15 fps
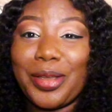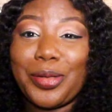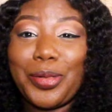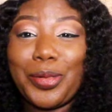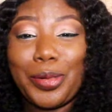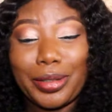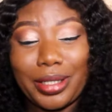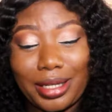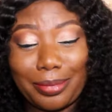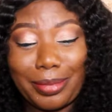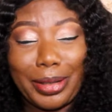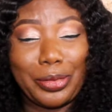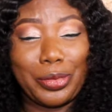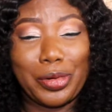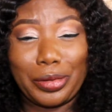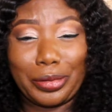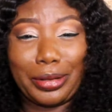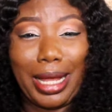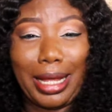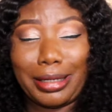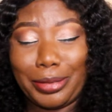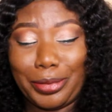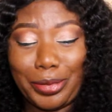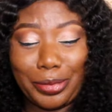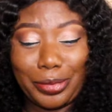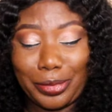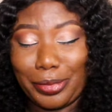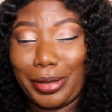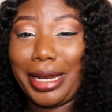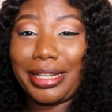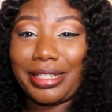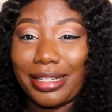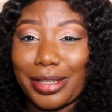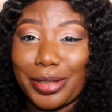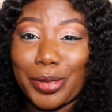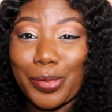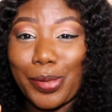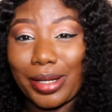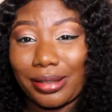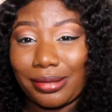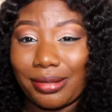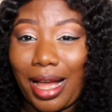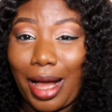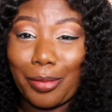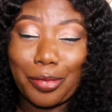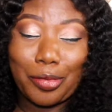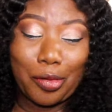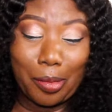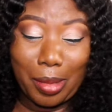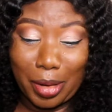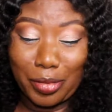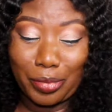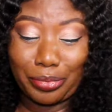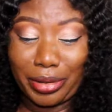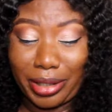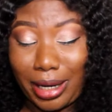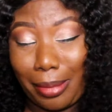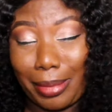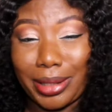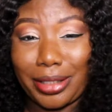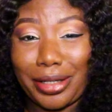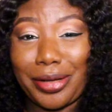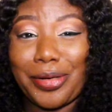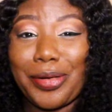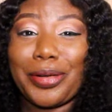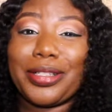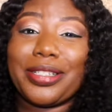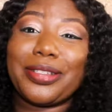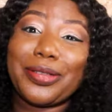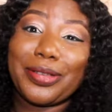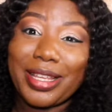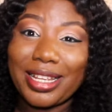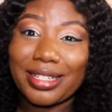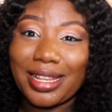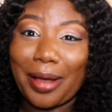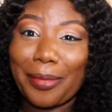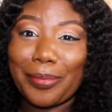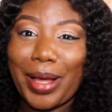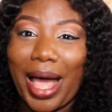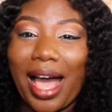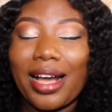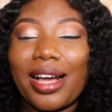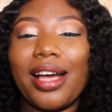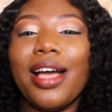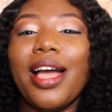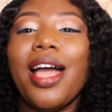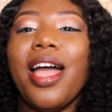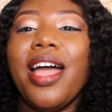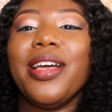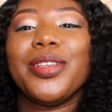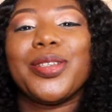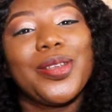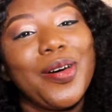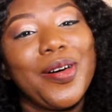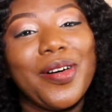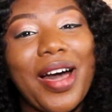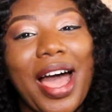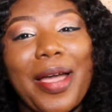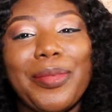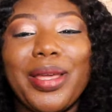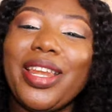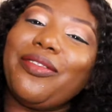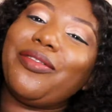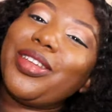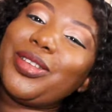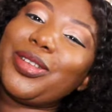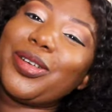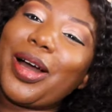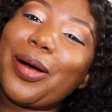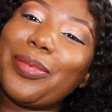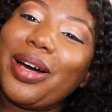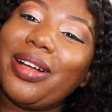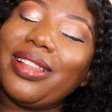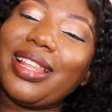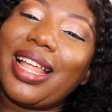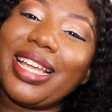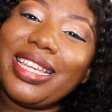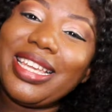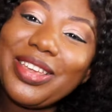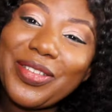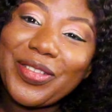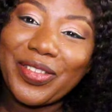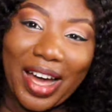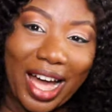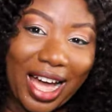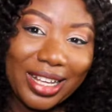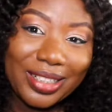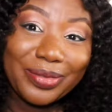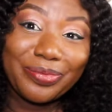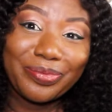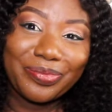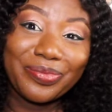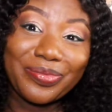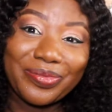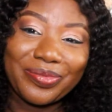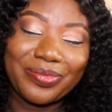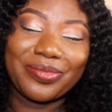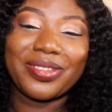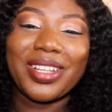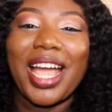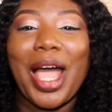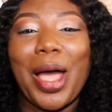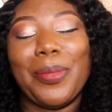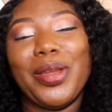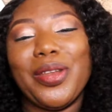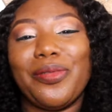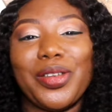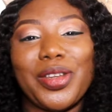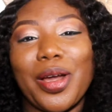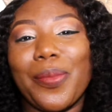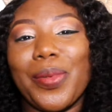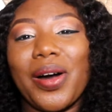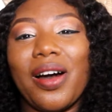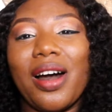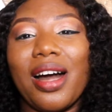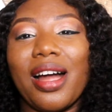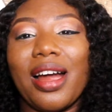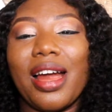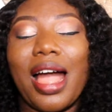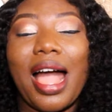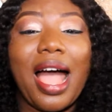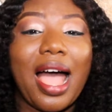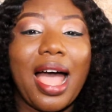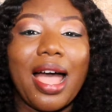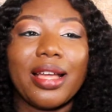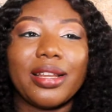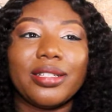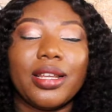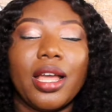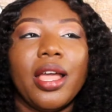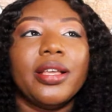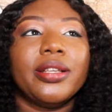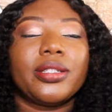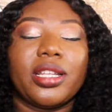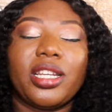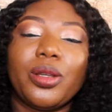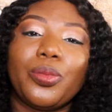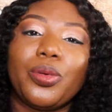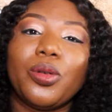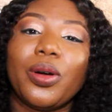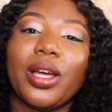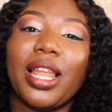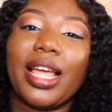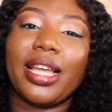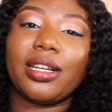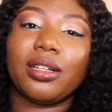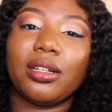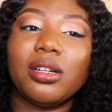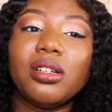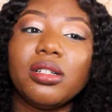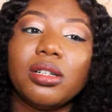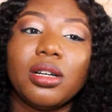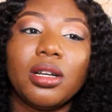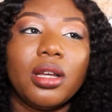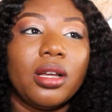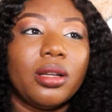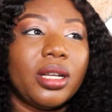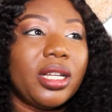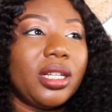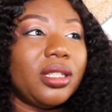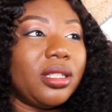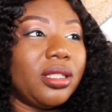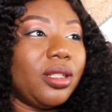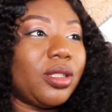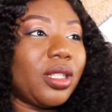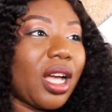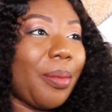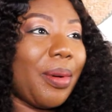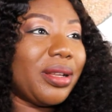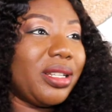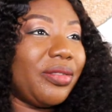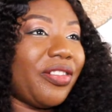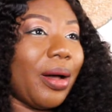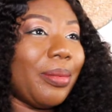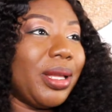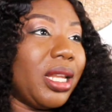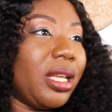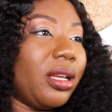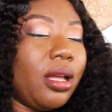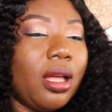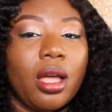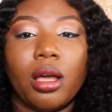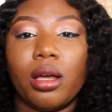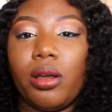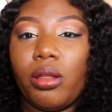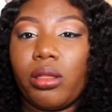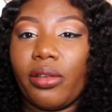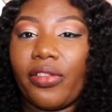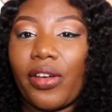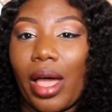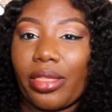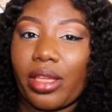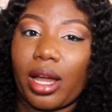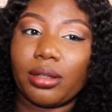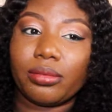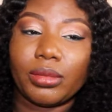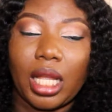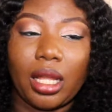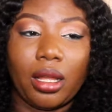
You know, say now my work I did do. When I say this one, I will come, I will bring them as in the hot. So yes, I'm back. So I made a video about Layefa. I made a video about her, and some people were like, oh, don't talk about the family. Oh, the father.